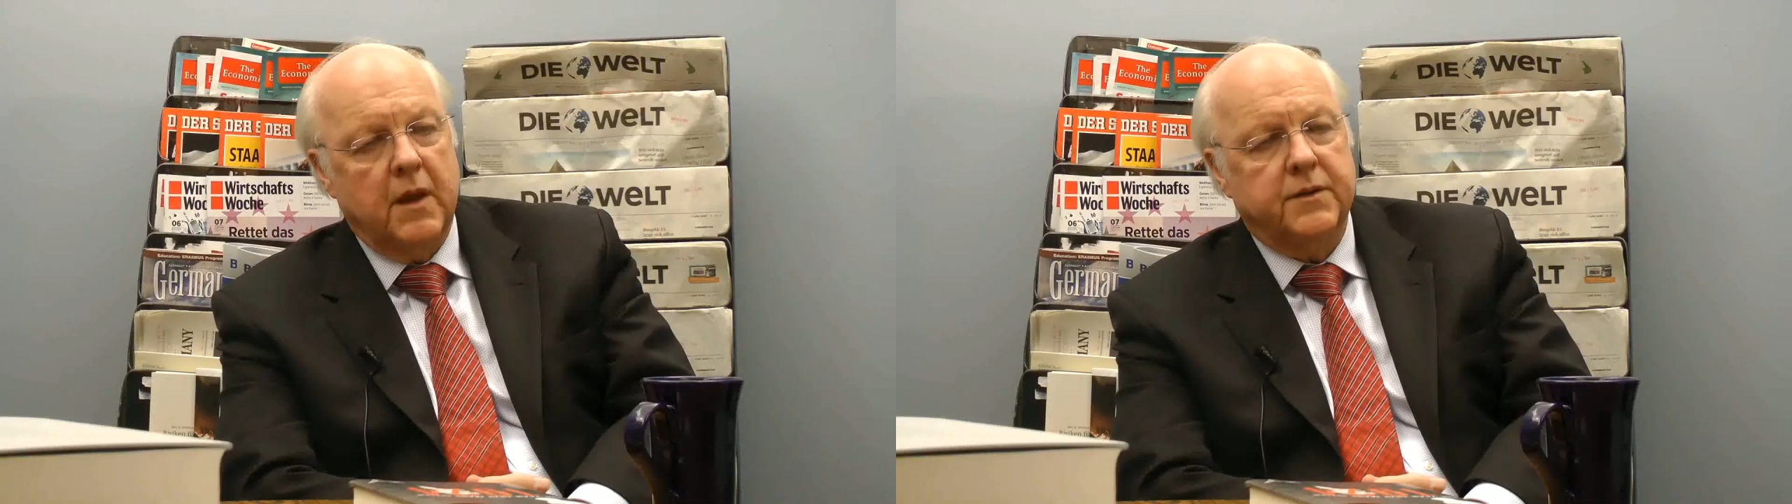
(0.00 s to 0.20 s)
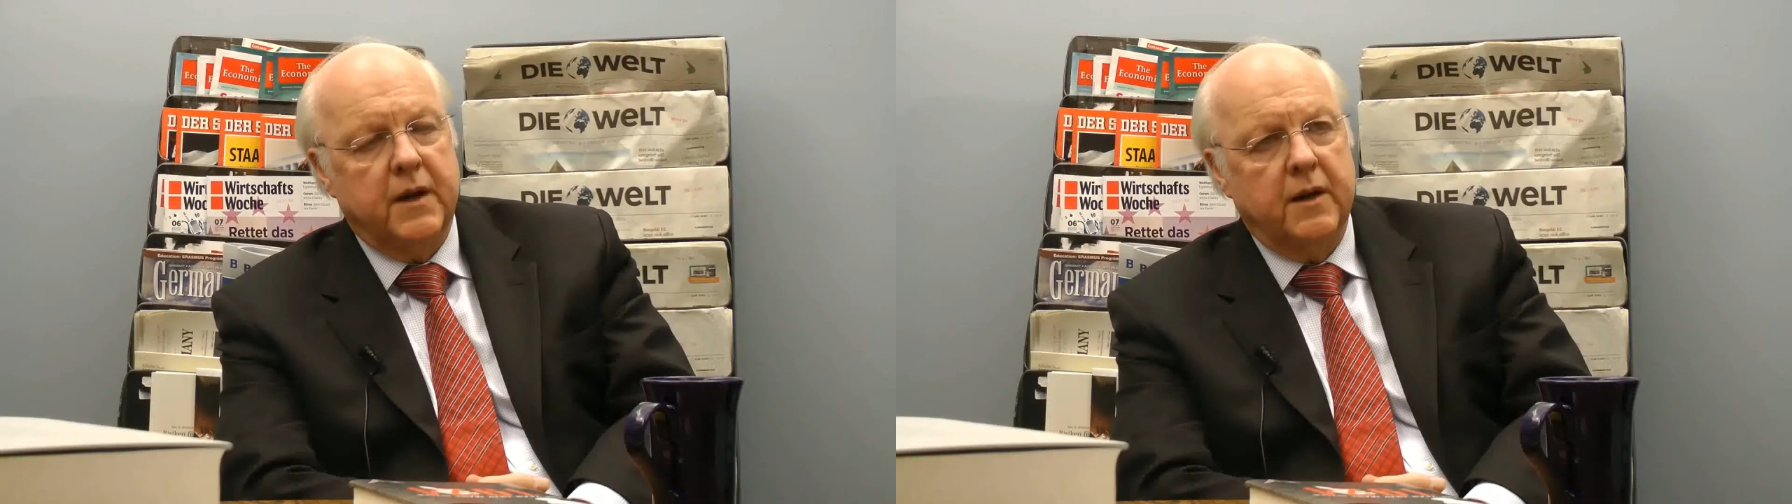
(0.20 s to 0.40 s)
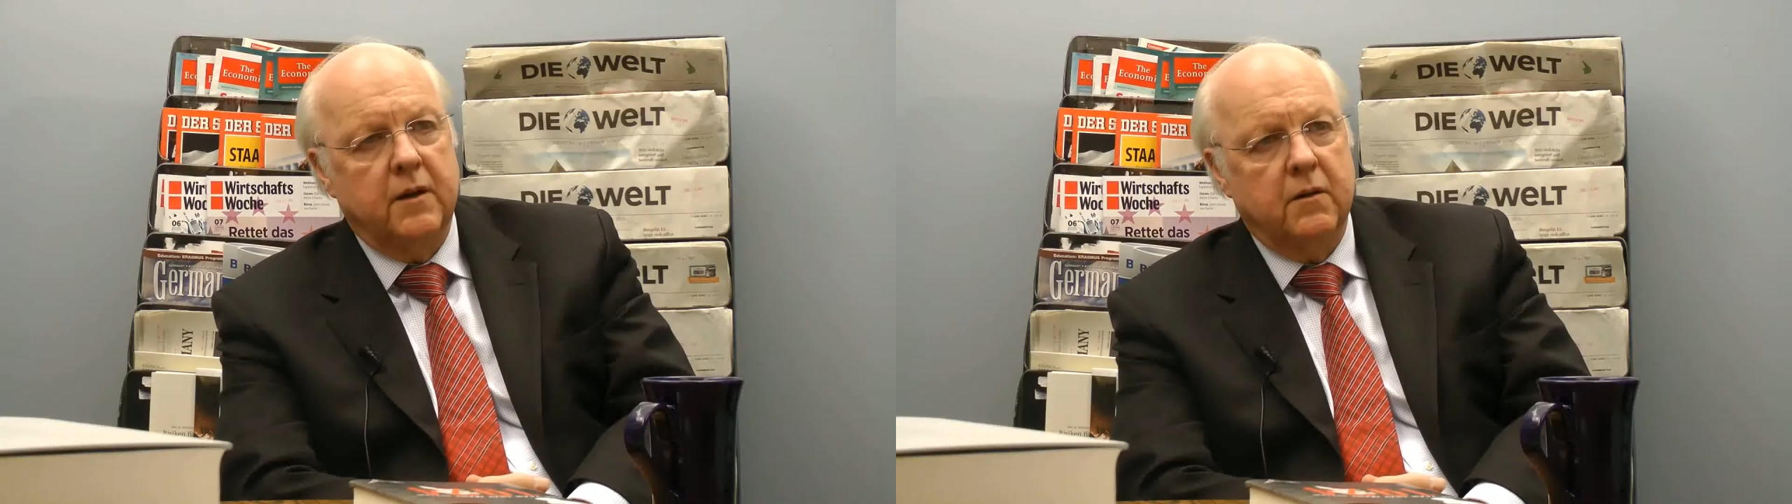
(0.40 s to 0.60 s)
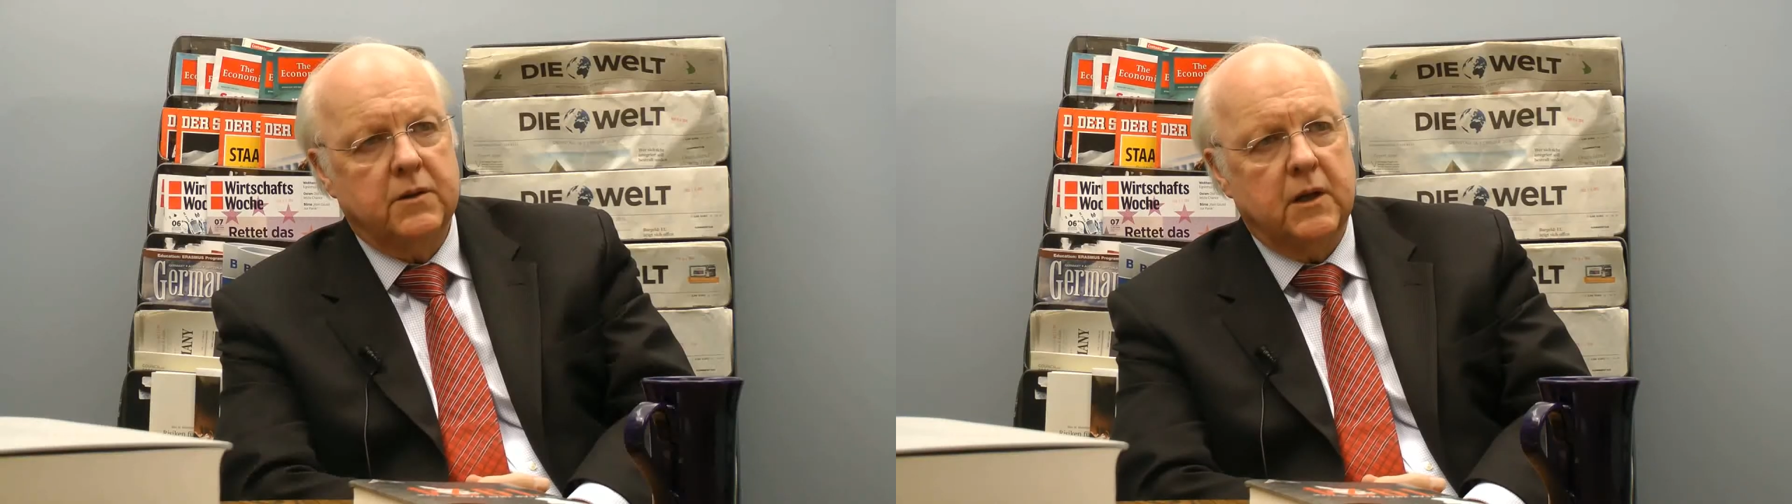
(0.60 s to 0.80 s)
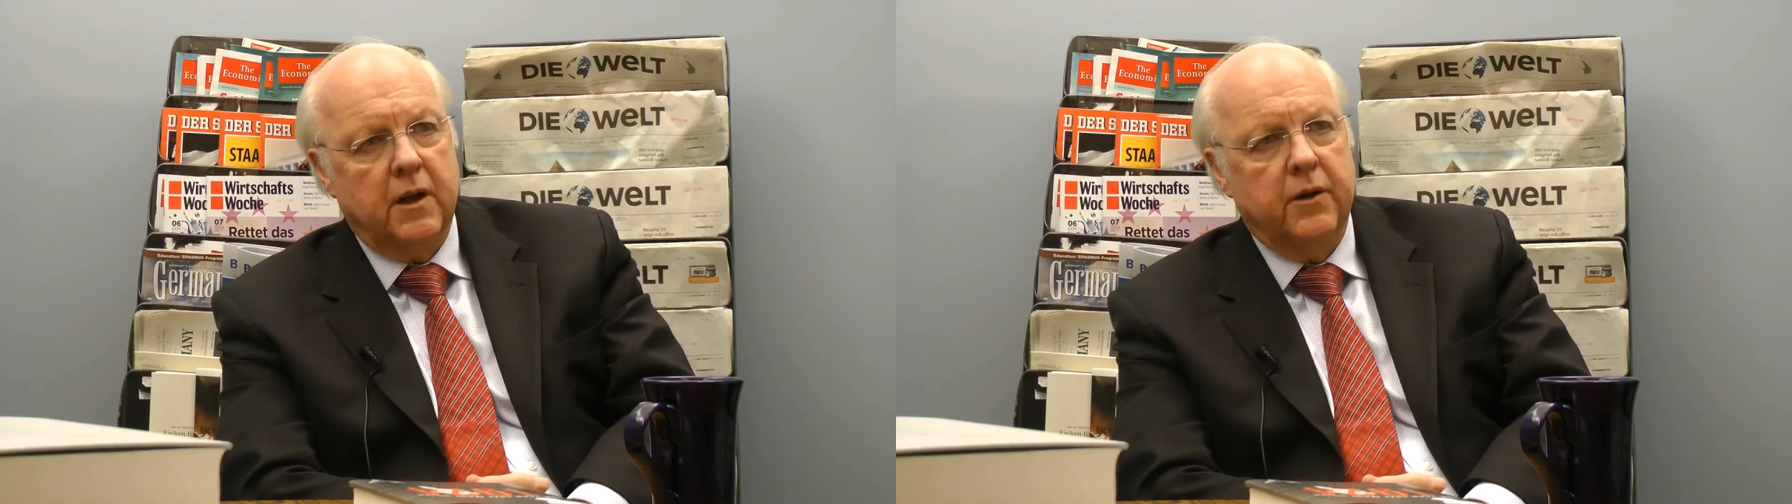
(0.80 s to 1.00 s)
And 10
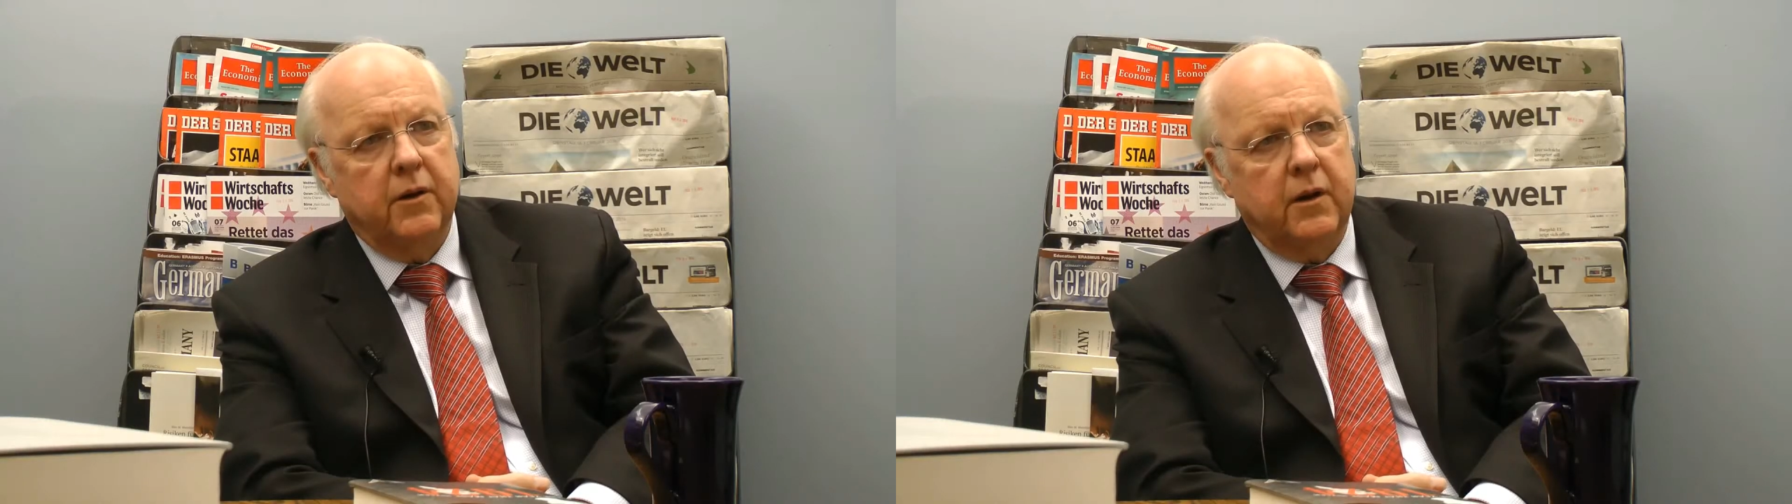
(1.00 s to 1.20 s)
years later,